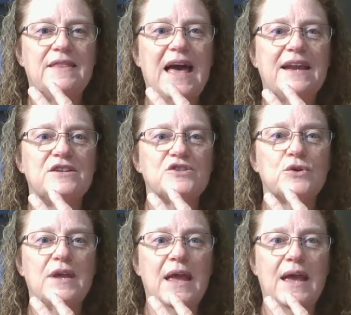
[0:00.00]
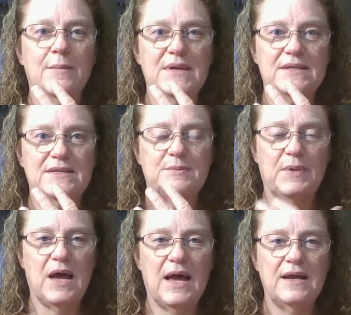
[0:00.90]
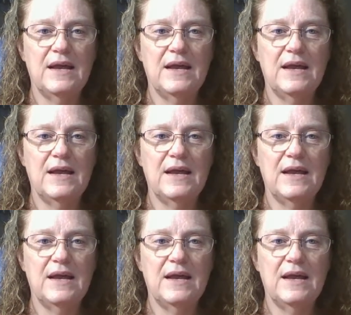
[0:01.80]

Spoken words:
That is your gamut spot.